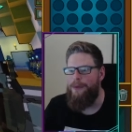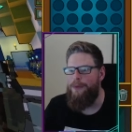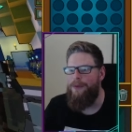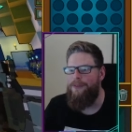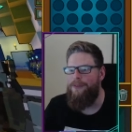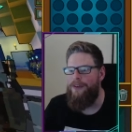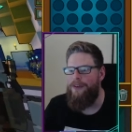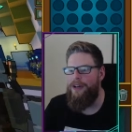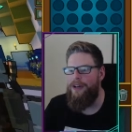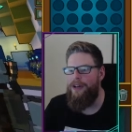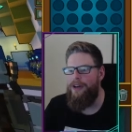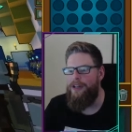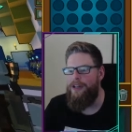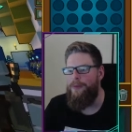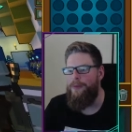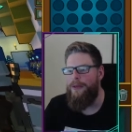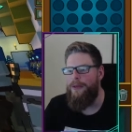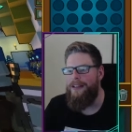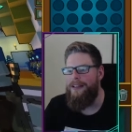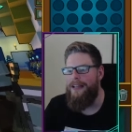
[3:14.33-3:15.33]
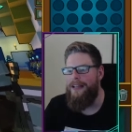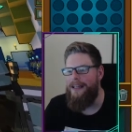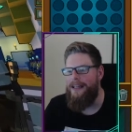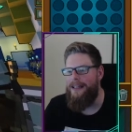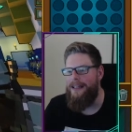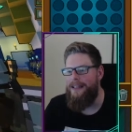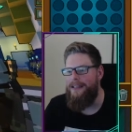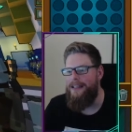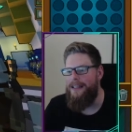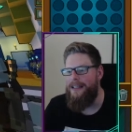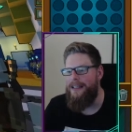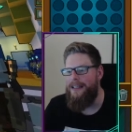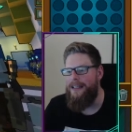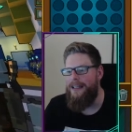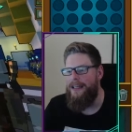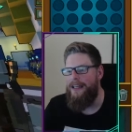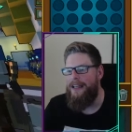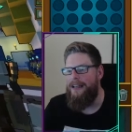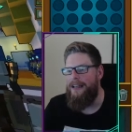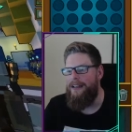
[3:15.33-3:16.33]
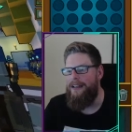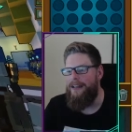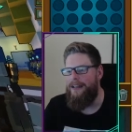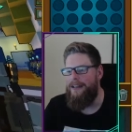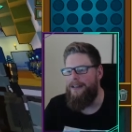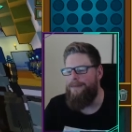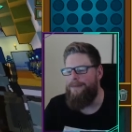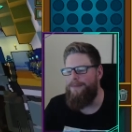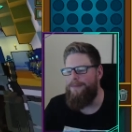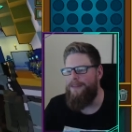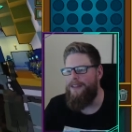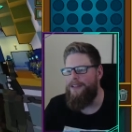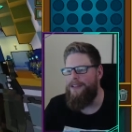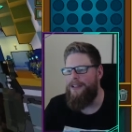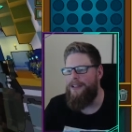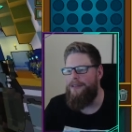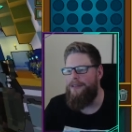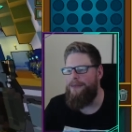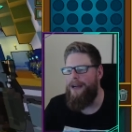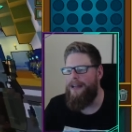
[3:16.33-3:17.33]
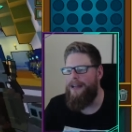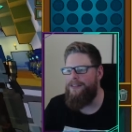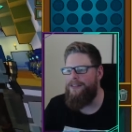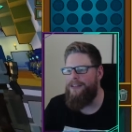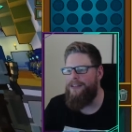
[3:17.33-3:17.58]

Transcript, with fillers: were very lucky with getting the dragons.